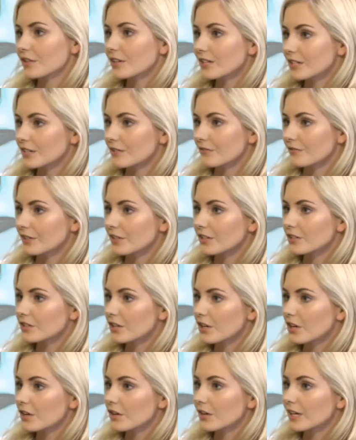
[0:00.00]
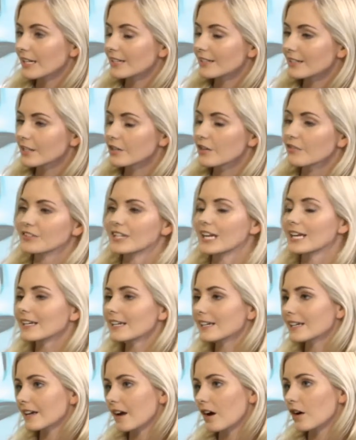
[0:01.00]
different. So instead of
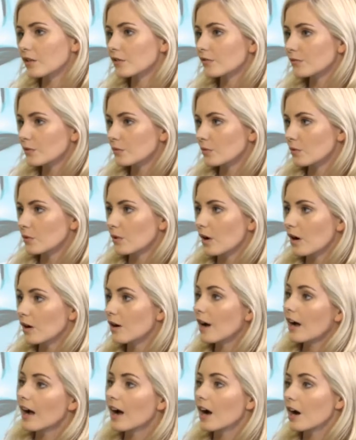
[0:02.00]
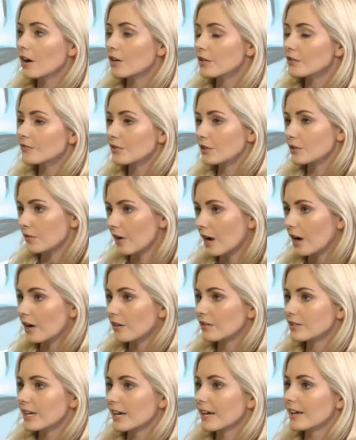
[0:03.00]
taking it out of the out of the
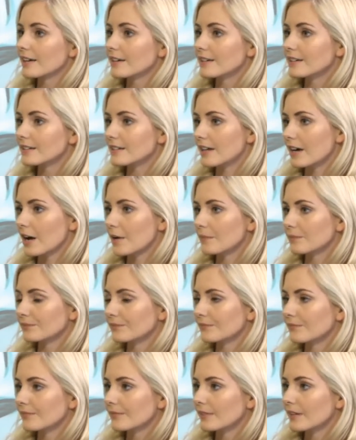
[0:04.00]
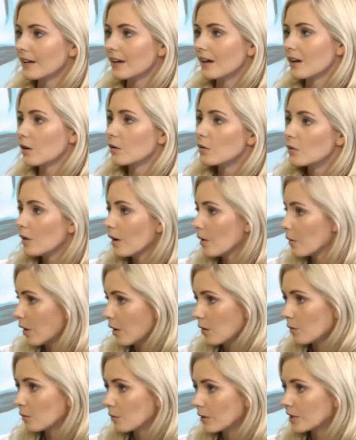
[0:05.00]
ground, and
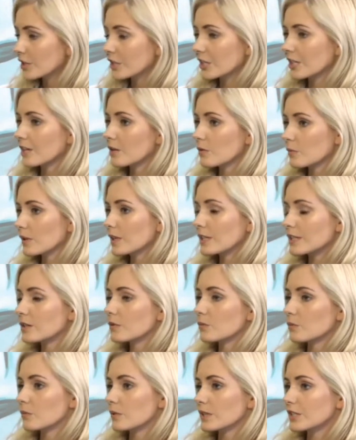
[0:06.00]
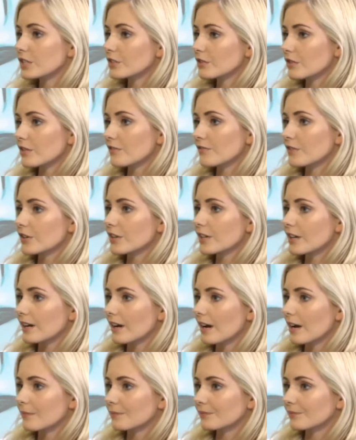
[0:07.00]
which is not a very
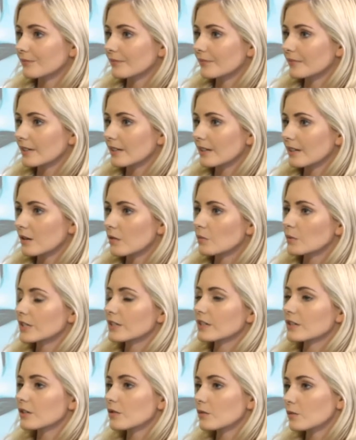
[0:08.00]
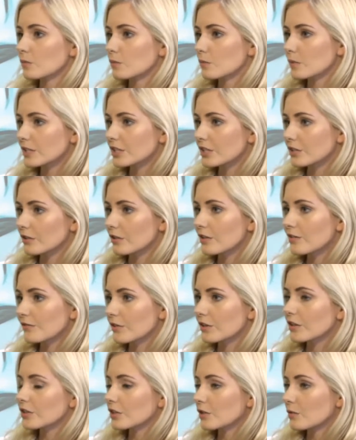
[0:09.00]
which is not a
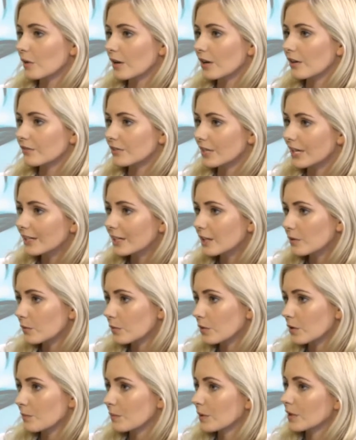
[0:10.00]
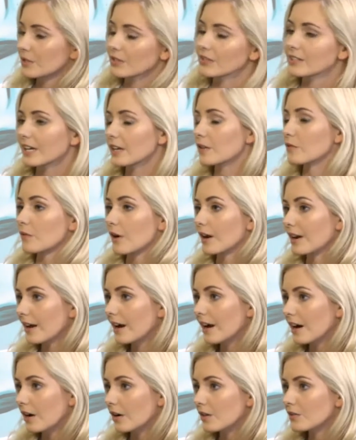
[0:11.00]
very good way of taking water, because it can run
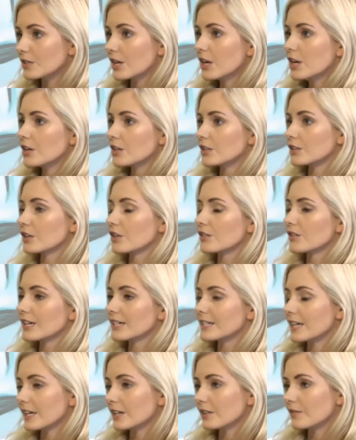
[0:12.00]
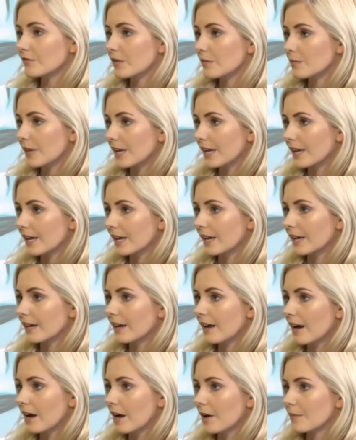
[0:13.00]
out. Mm. So they take it from the
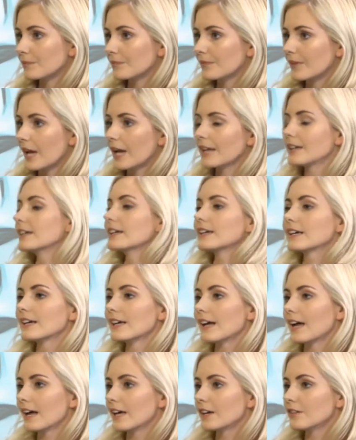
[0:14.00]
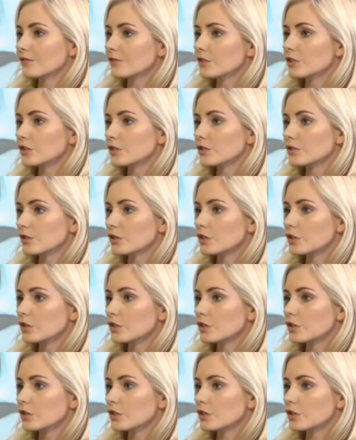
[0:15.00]
air, and if you use